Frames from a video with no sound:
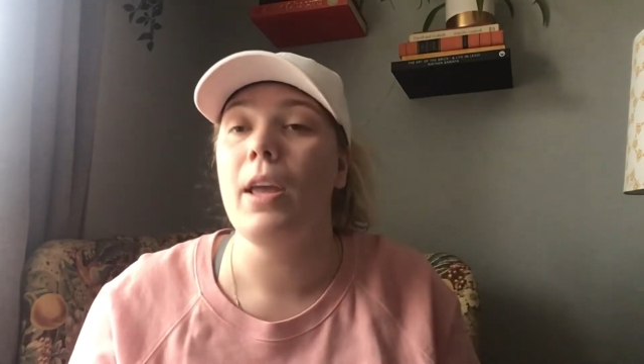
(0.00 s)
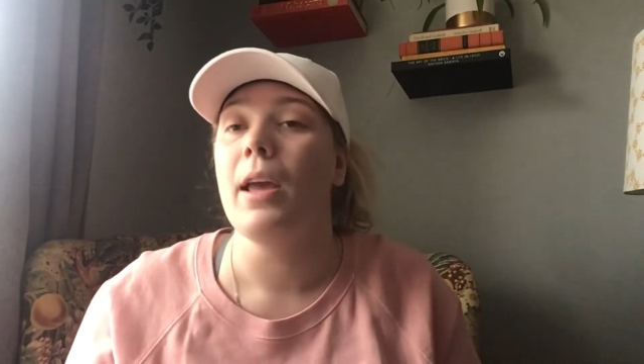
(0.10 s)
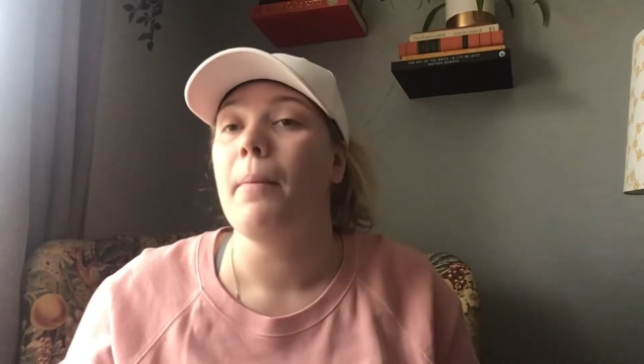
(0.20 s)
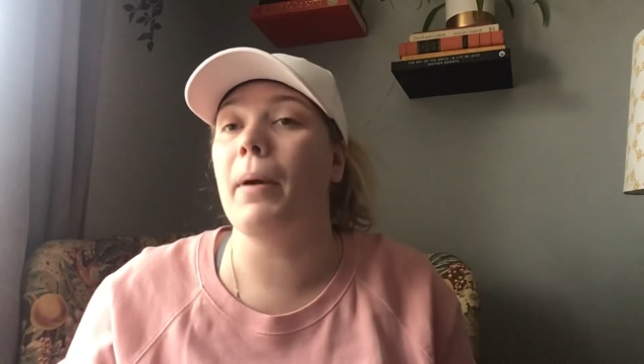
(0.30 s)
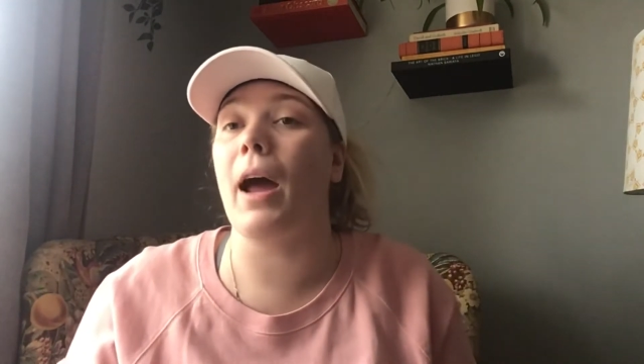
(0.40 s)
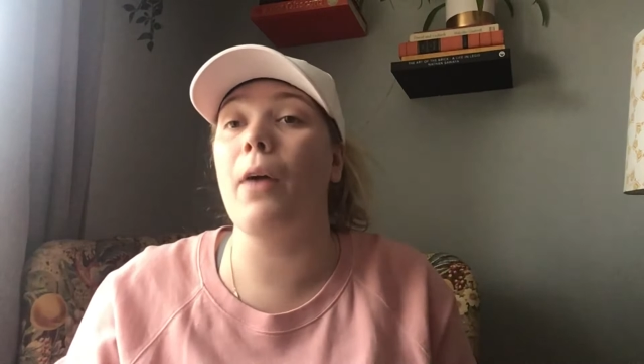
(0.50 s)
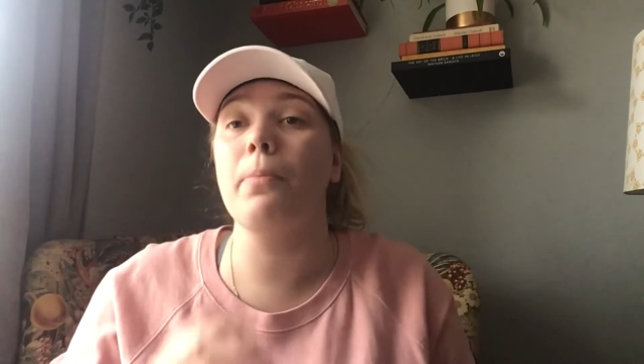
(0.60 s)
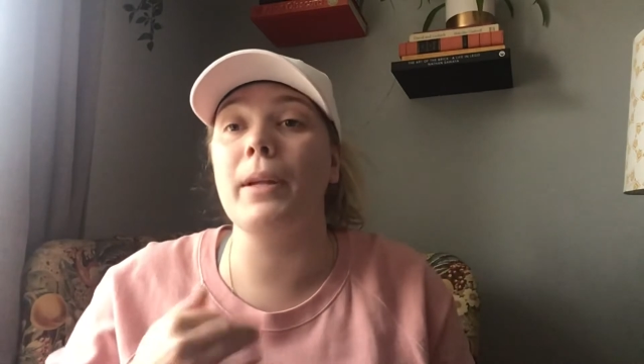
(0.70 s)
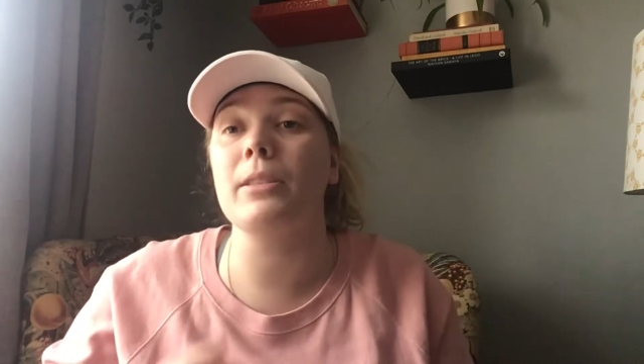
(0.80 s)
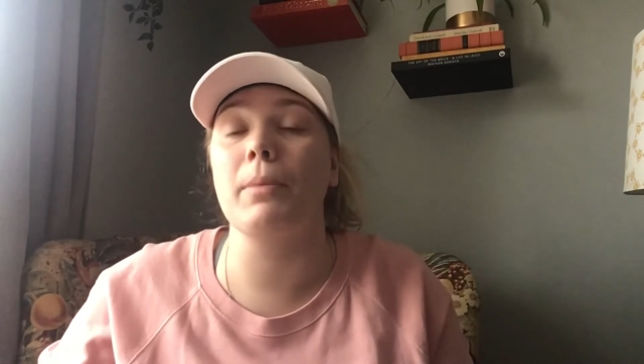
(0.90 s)
But I would
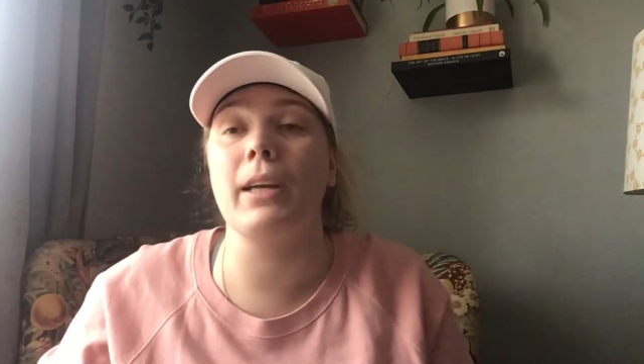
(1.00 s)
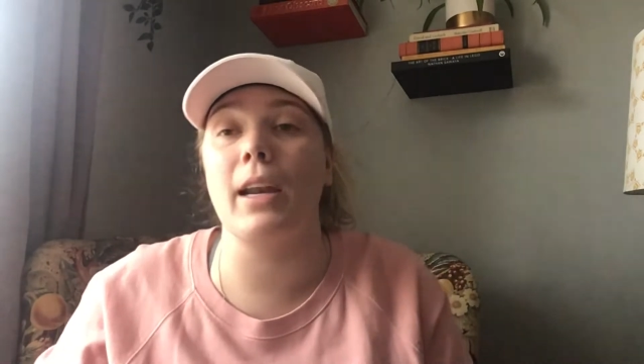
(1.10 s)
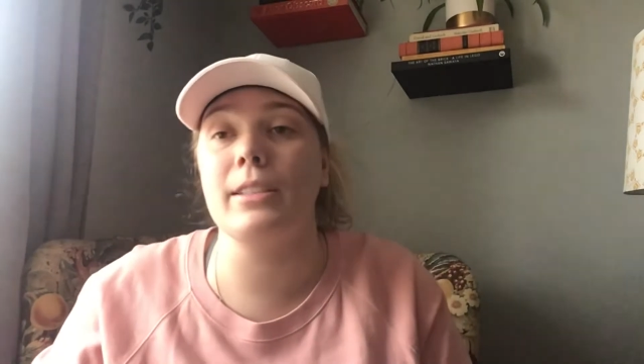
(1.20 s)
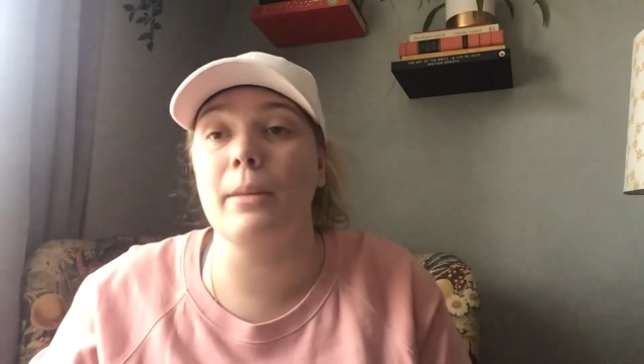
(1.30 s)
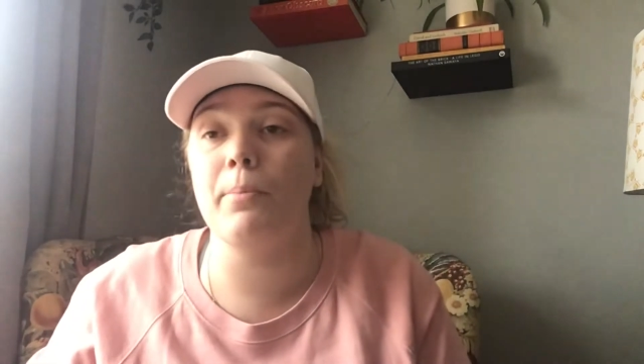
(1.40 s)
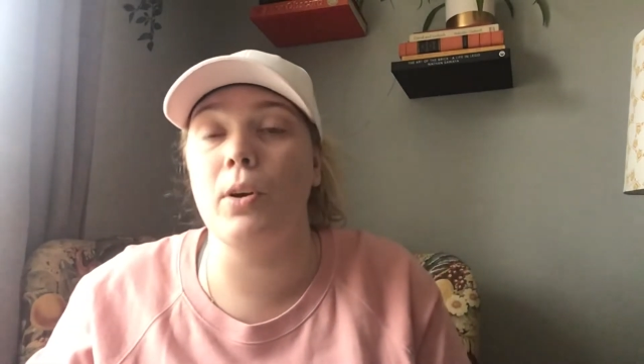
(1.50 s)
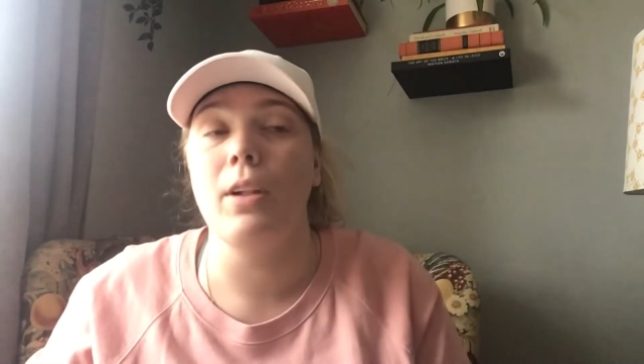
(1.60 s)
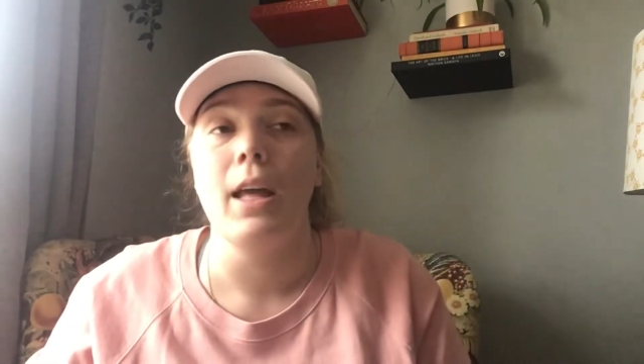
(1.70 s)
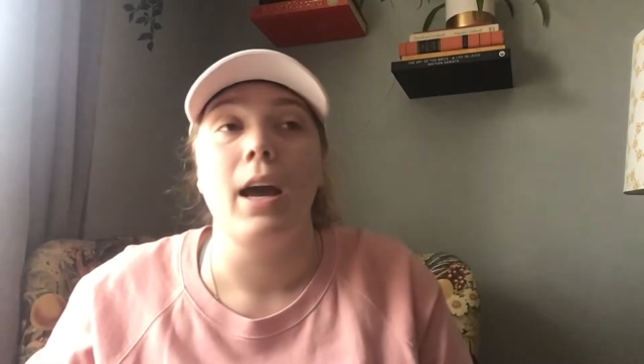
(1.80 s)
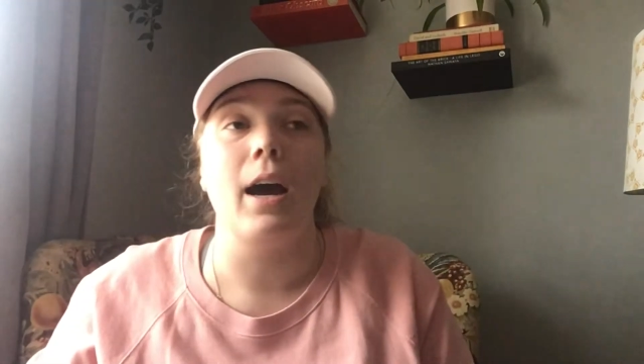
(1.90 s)
play something kind of simple,
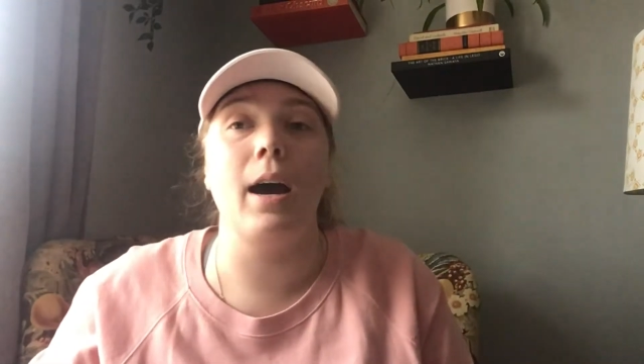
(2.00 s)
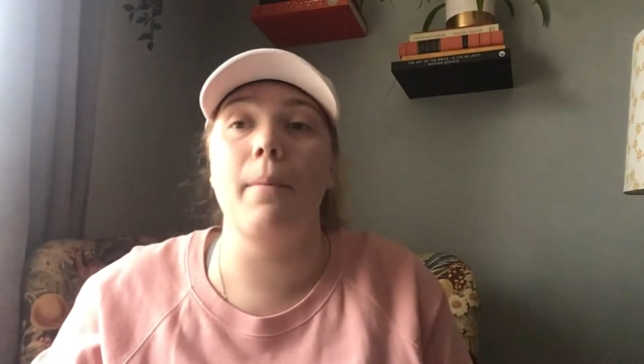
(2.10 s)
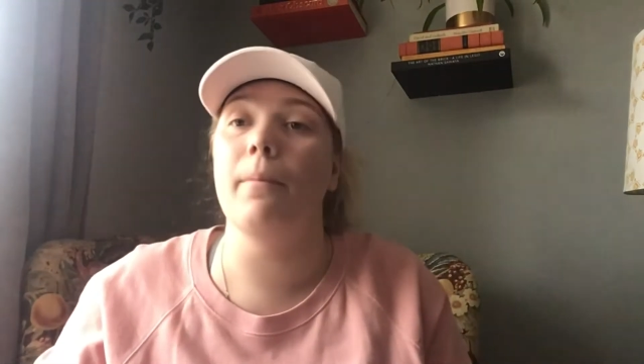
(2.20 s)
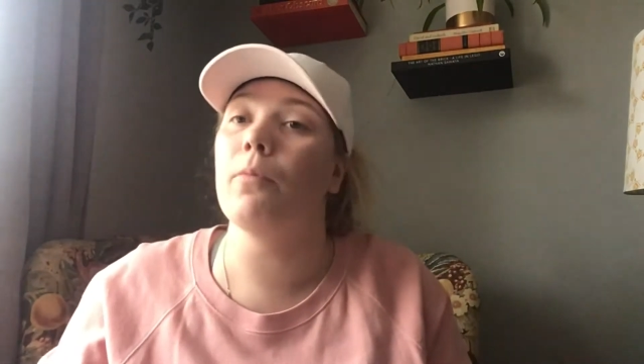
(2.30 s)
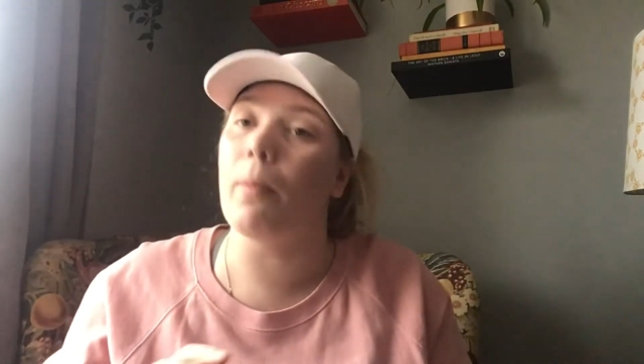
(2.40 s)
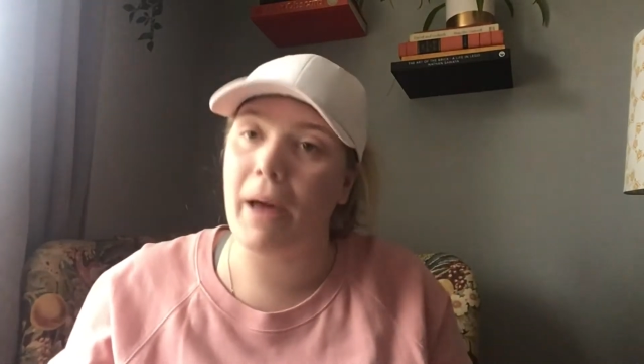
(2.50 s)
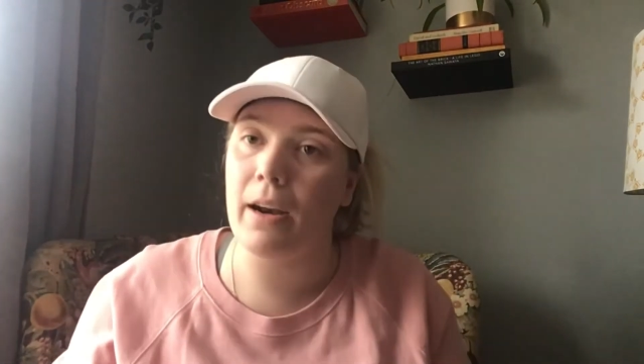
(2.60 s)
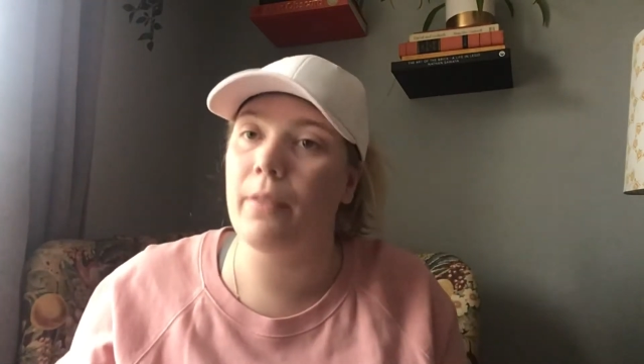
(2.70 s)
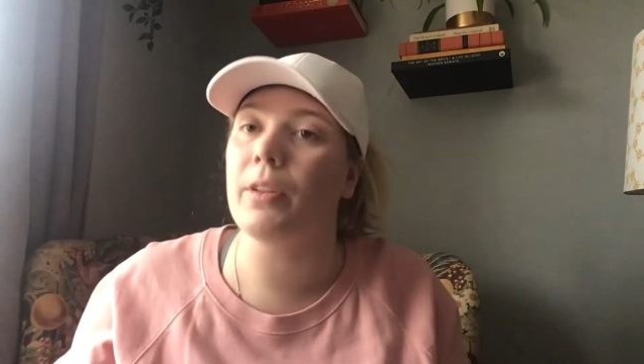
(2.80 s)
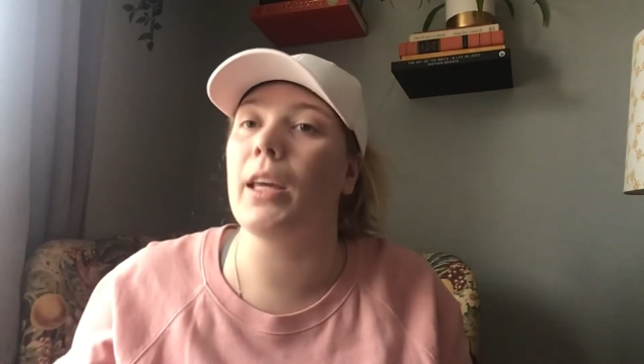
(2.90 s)

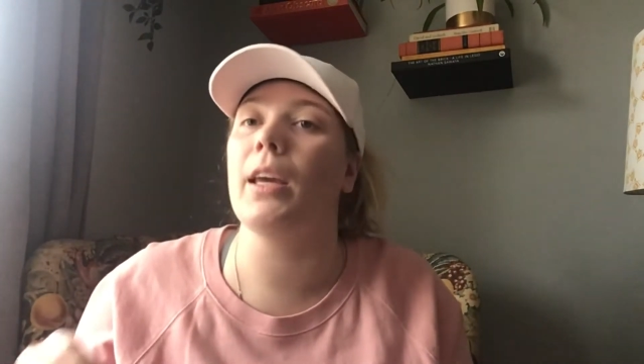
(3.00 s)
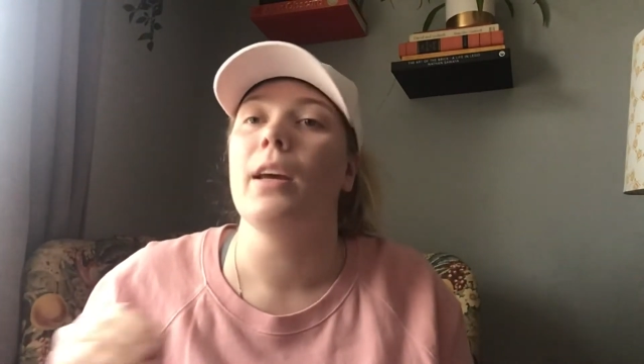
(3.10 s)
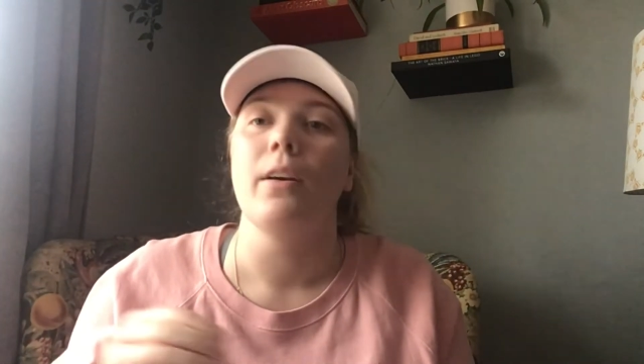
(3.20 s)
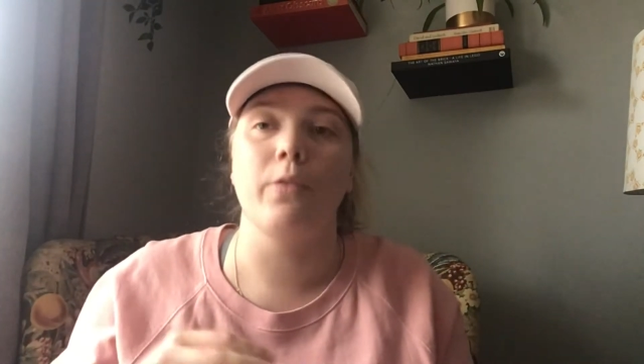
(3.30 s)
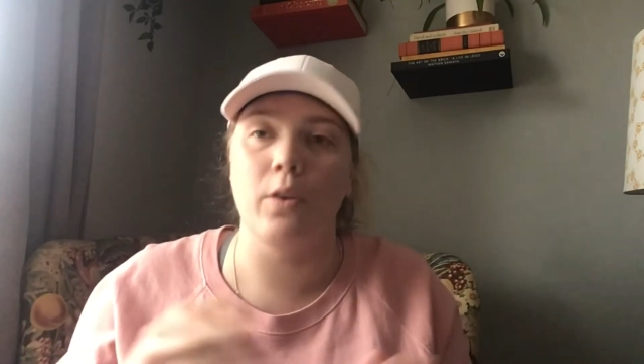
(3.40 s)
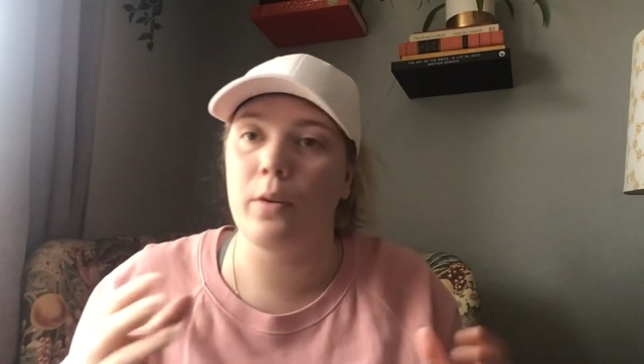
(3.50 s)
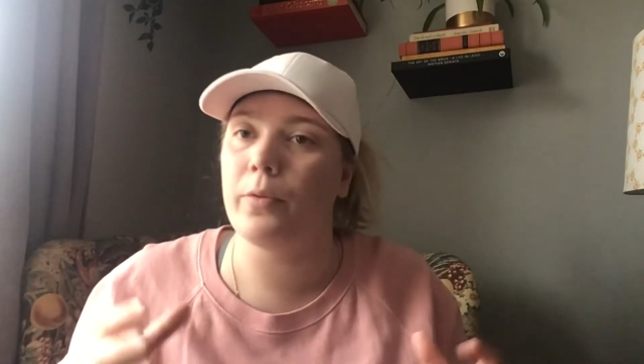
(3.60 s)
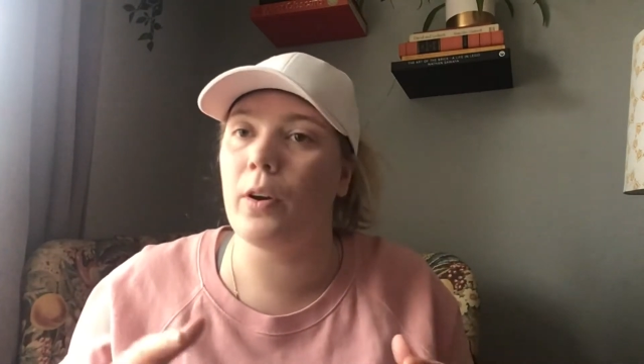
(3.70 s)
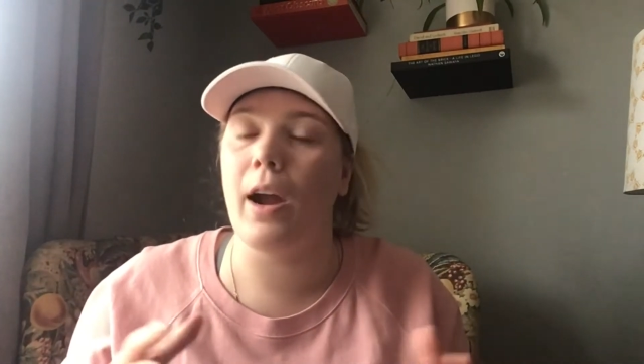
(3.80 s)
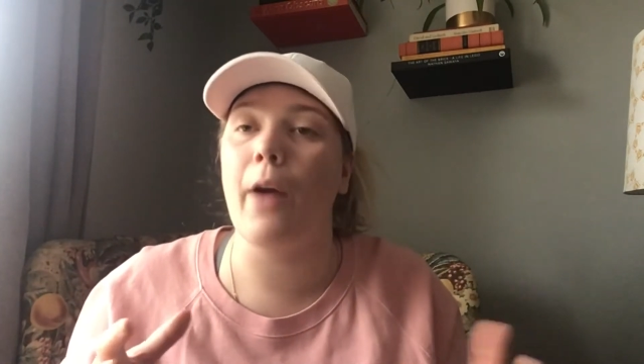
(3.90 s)
repetitively
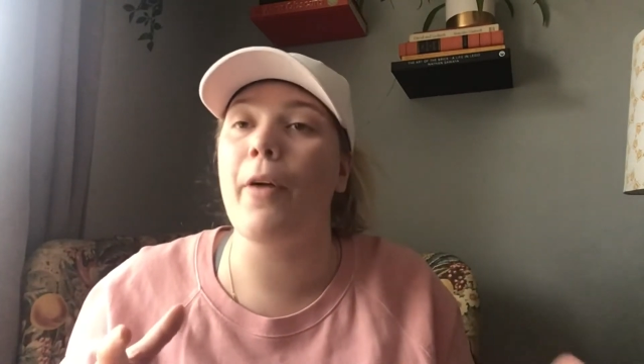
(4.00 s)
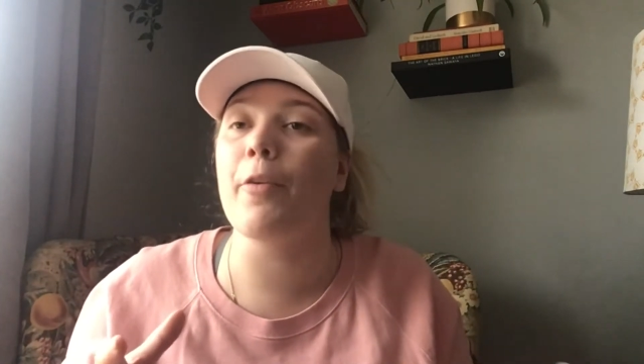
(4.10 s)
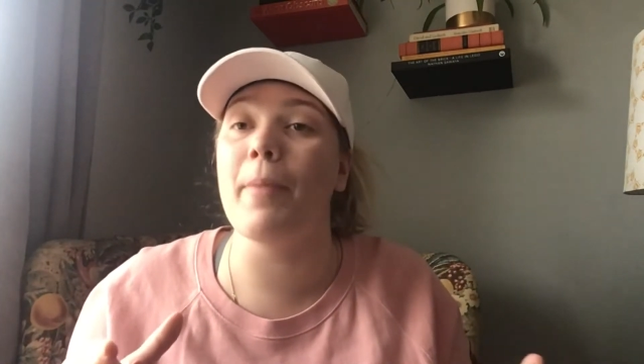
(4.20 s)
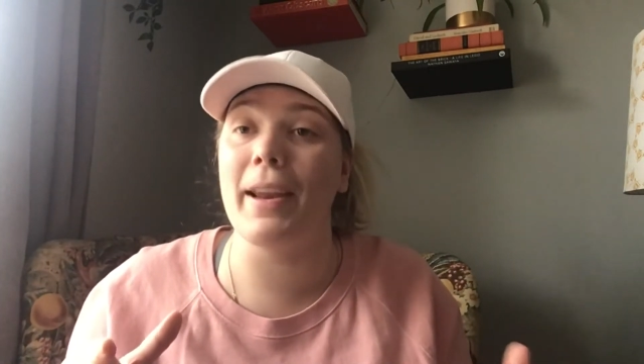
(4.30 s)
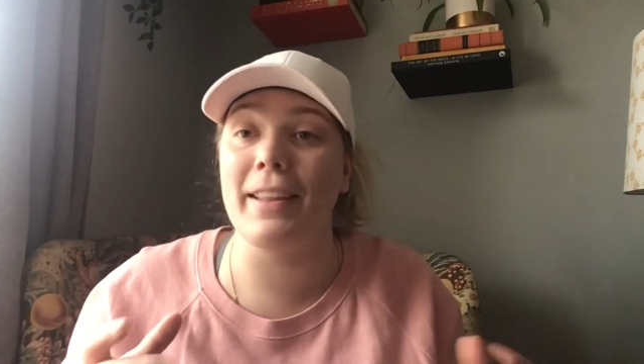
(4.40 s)
for however many,